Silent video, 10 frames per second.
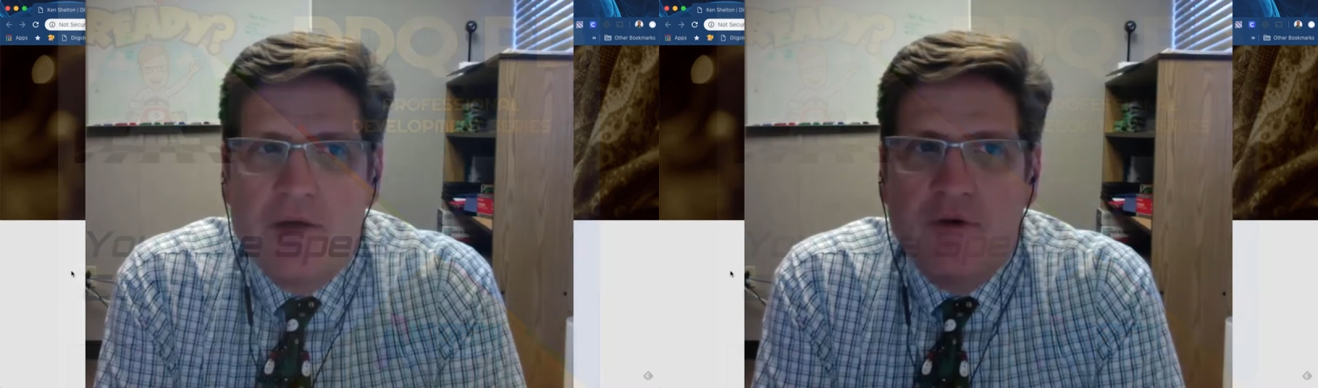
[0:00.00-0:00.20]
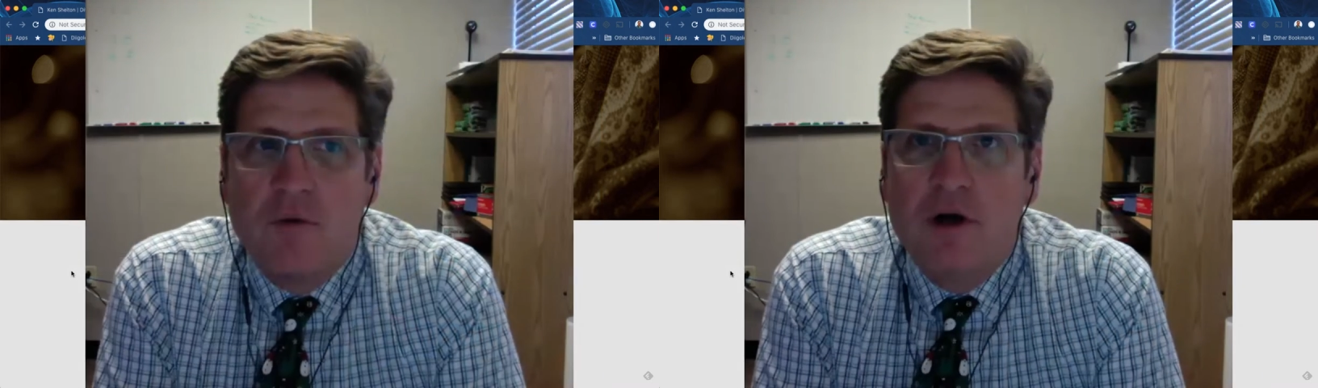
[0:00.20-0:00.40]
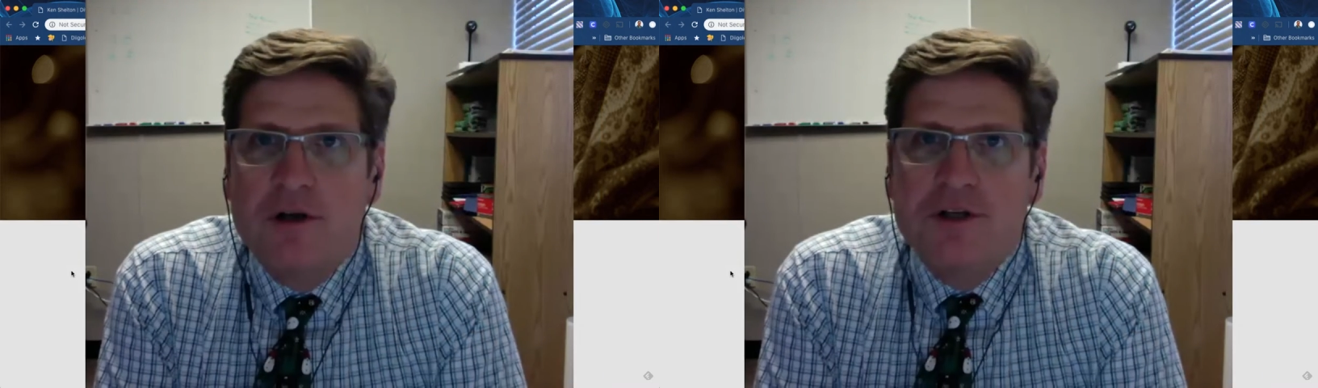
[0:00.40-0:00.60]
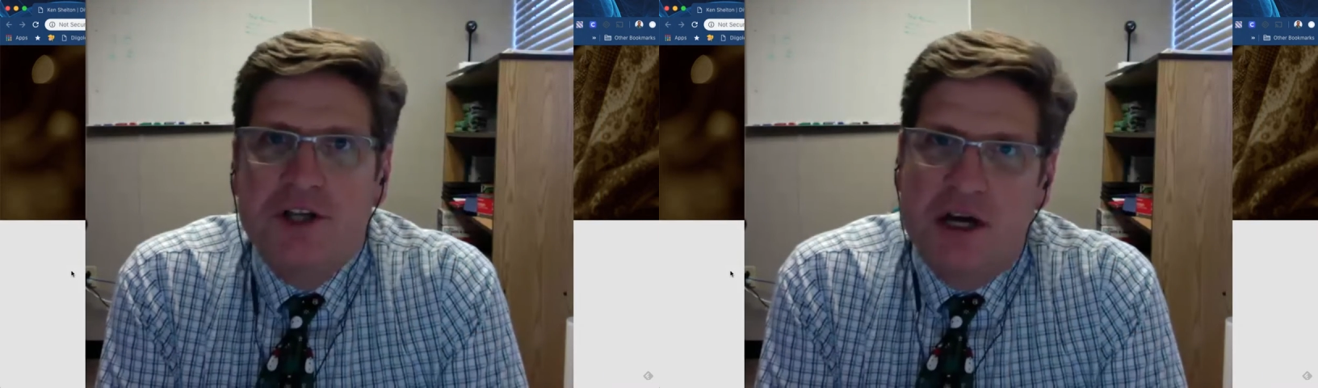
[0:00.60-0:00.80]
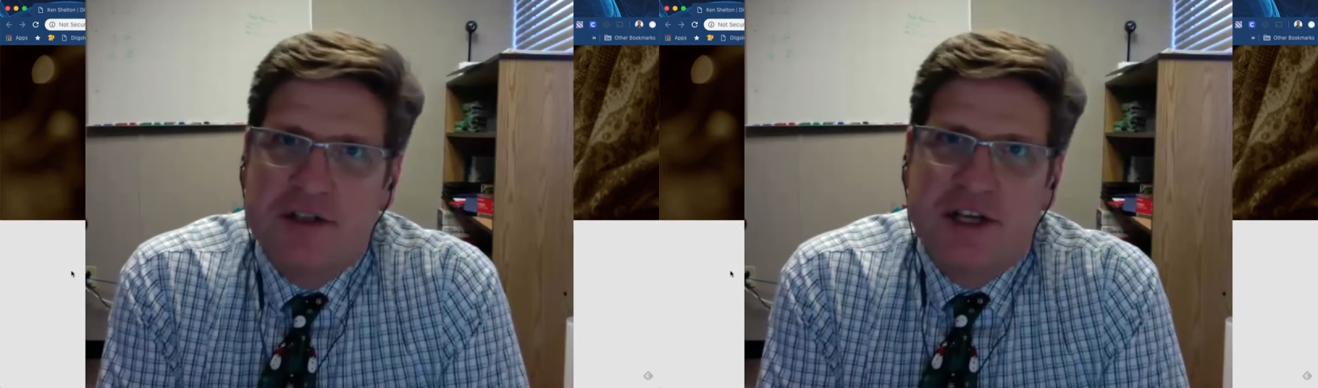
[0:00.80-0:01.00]
everyone,
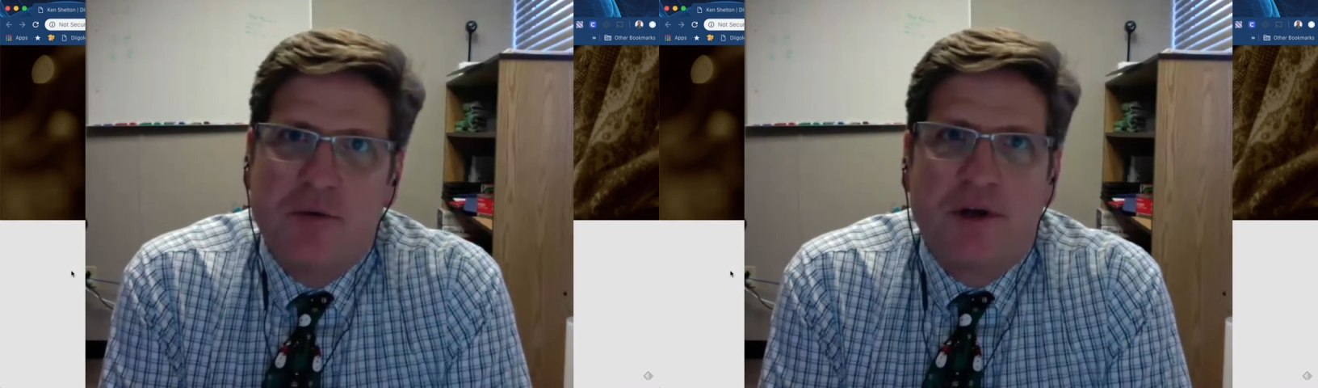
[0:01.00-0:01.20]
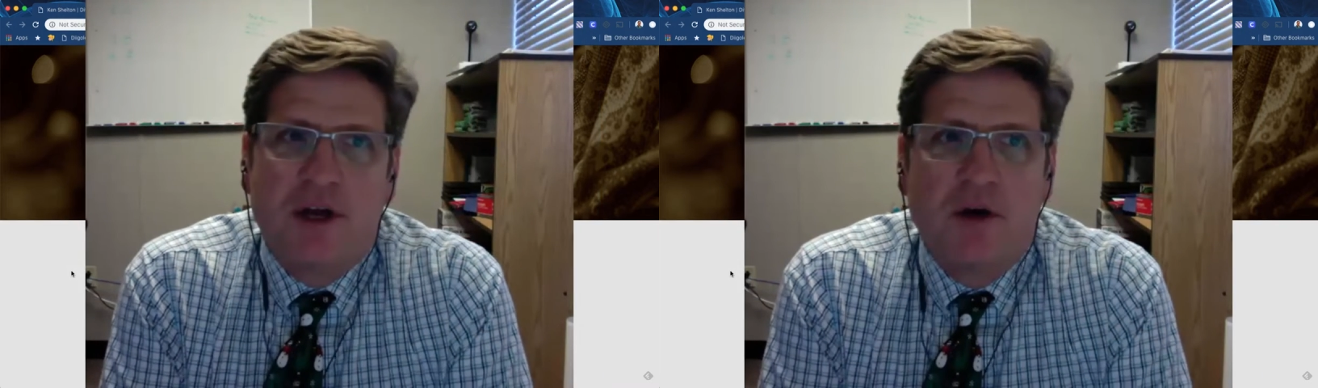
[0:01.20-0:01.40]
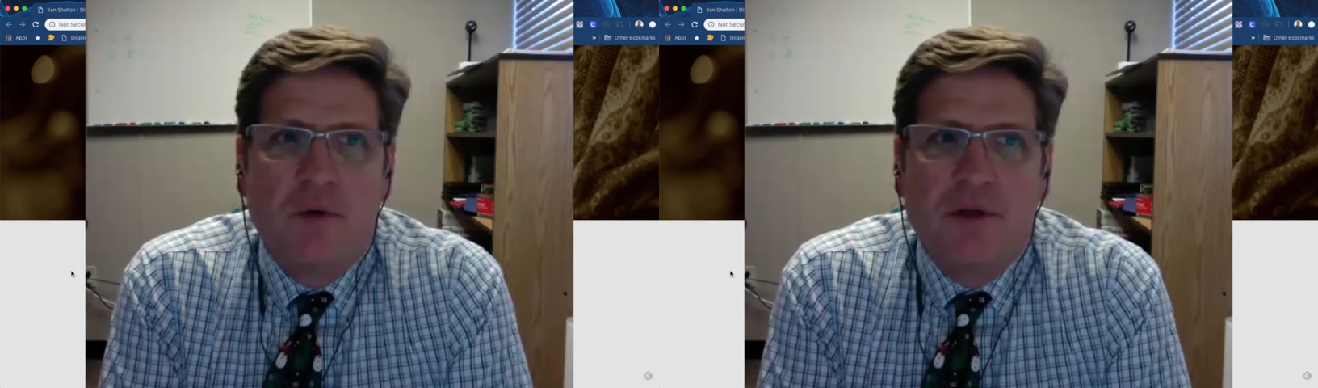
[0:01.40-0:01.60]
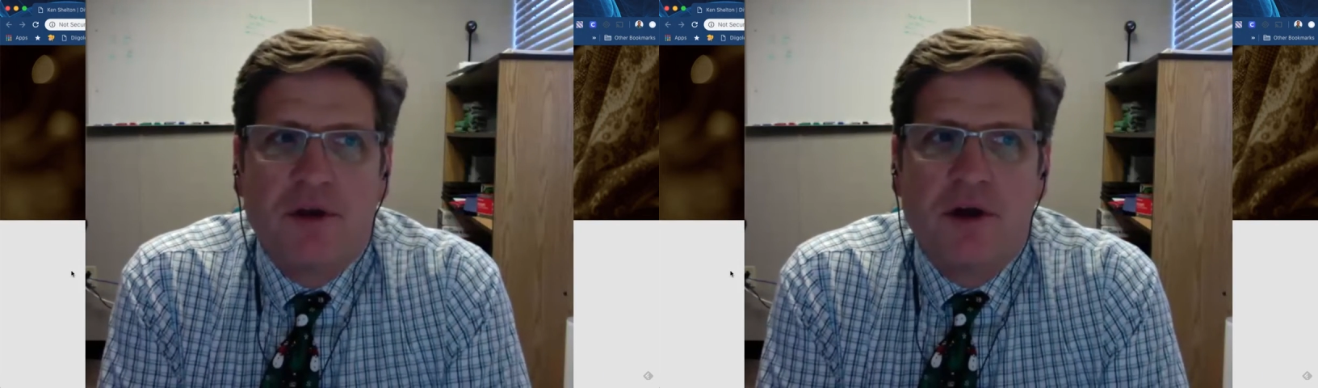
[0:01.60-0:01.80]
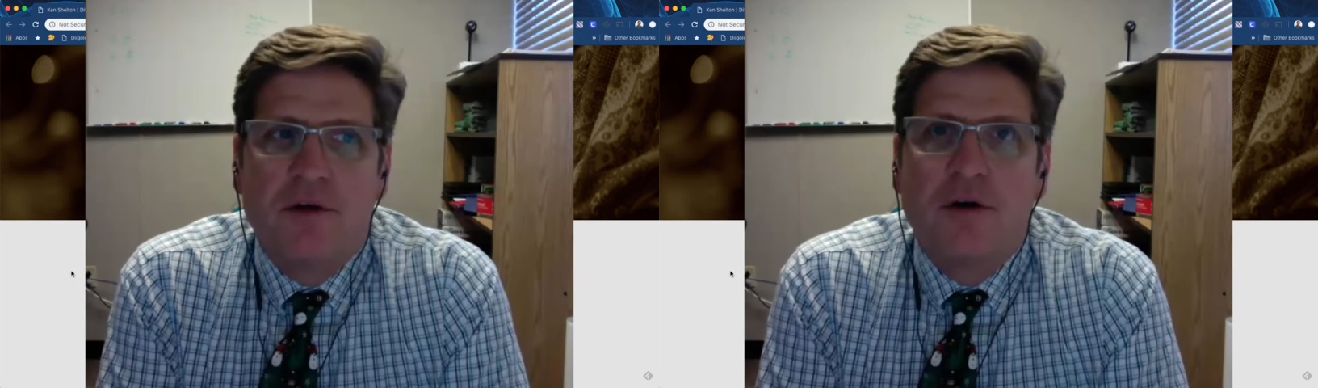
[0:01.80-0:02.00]
John Sedgwick here with
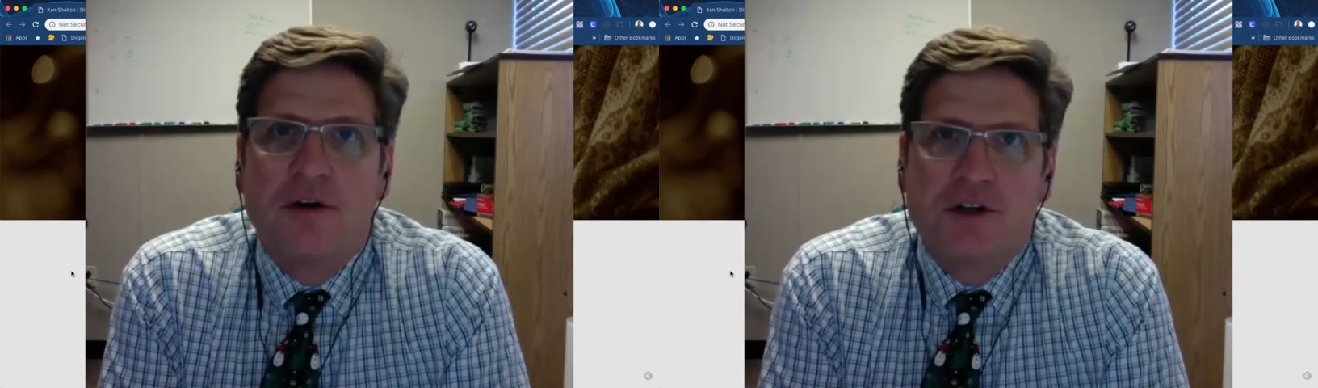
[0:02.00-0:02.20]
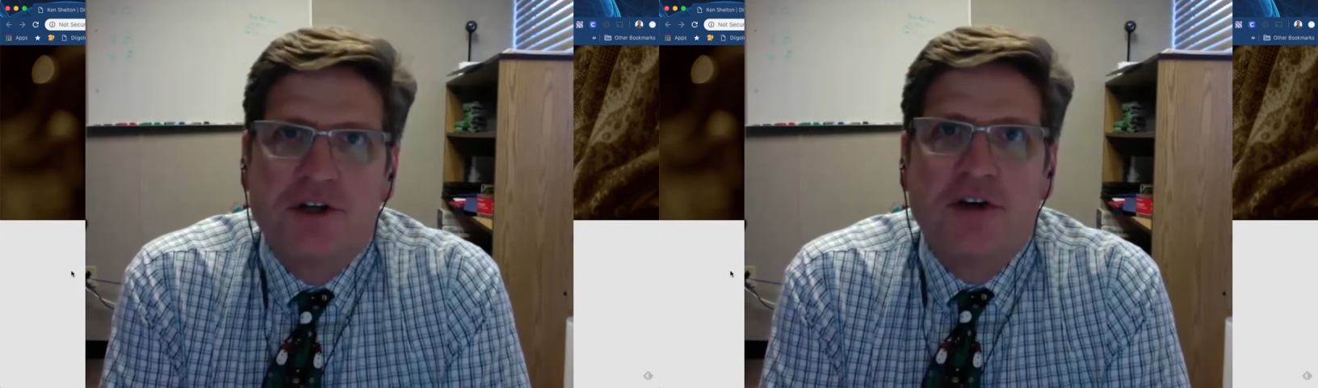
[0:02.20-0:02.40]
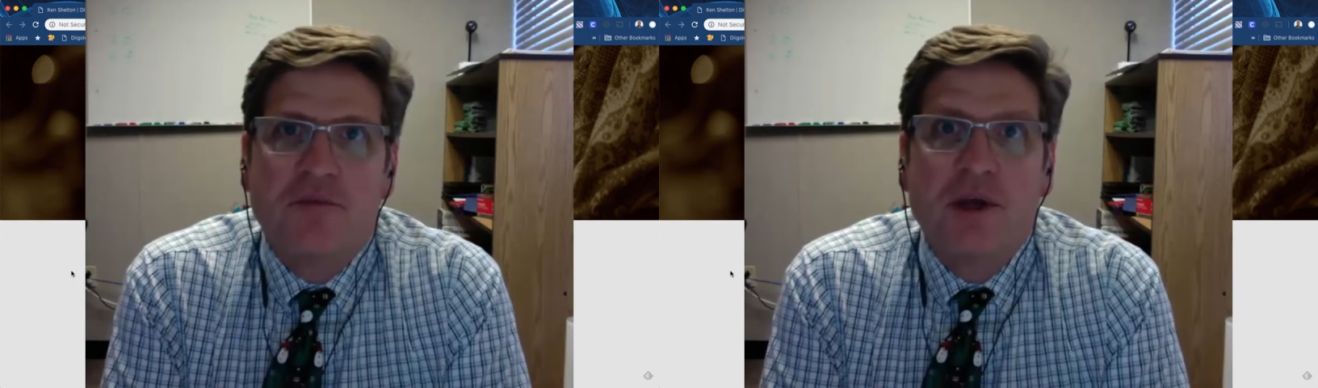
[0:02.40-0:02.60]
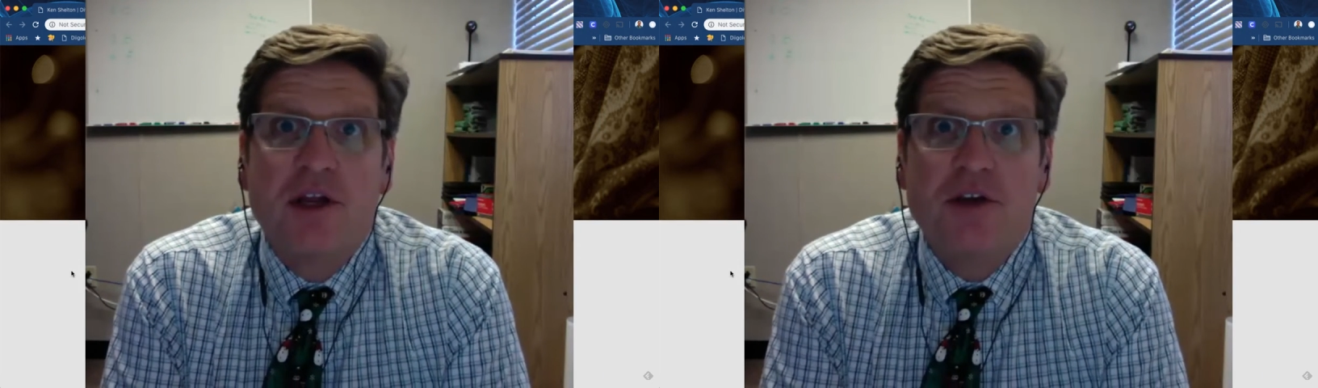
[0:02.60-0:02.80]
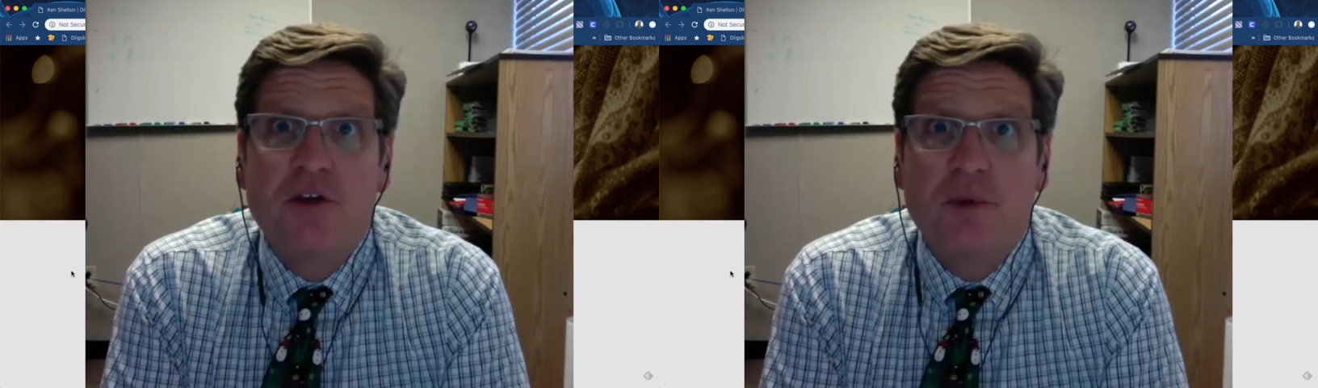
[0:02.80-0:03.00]
another edition of
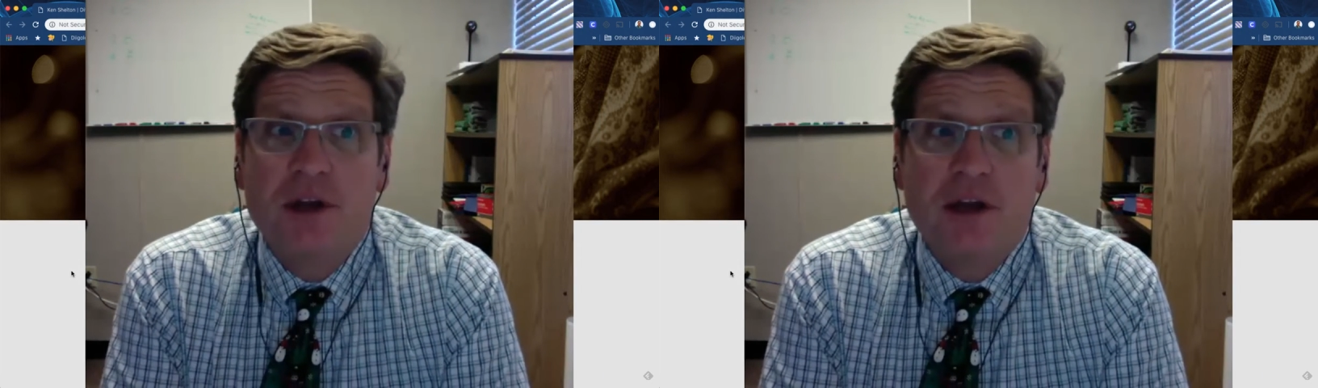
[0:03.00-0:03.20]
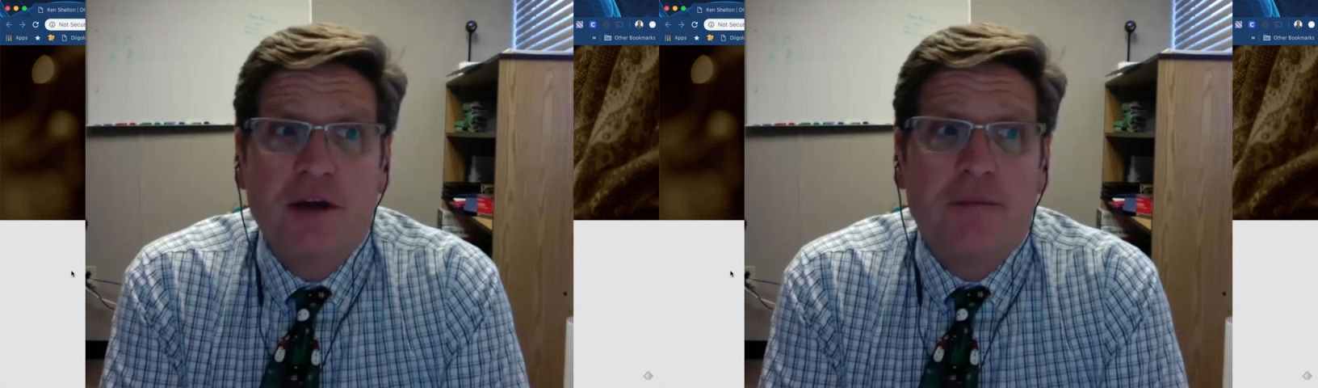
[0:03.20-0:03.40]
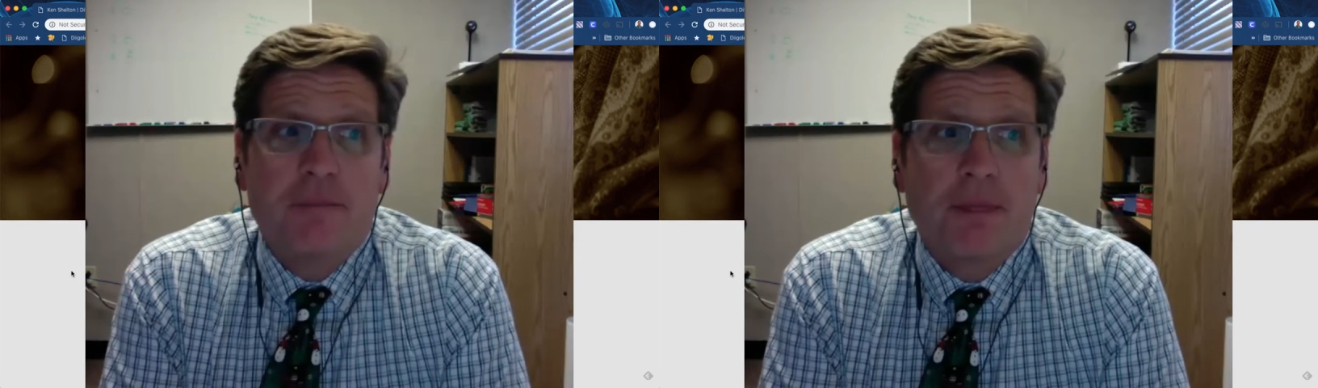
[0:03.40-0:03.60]
PDQPD.